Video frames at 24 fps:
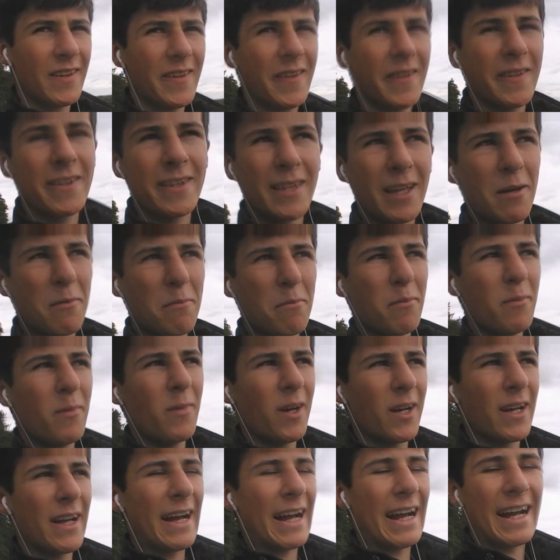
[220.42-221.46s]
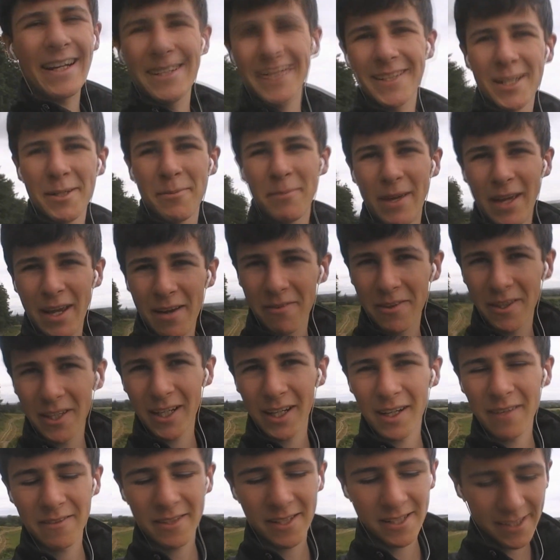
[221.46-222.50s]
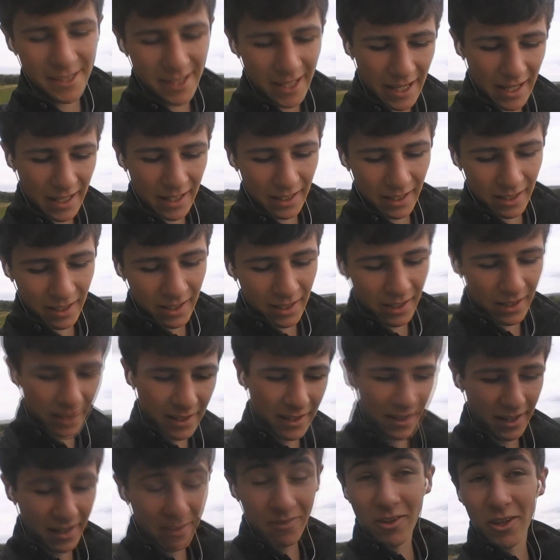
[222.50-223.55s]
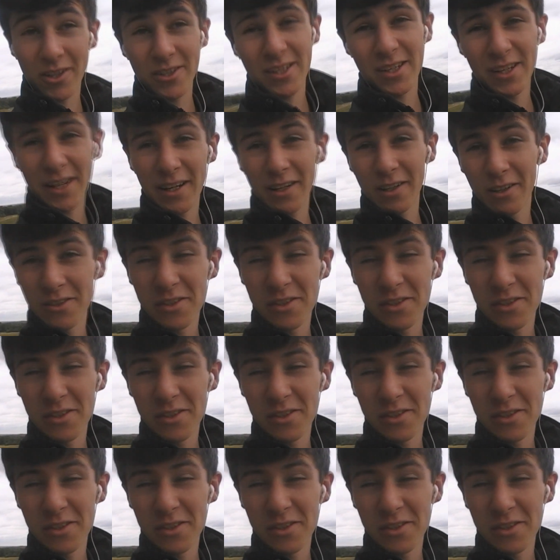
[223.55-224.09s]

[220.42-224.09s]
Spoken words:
I think that might actually be everything I have to say. Even though I said I had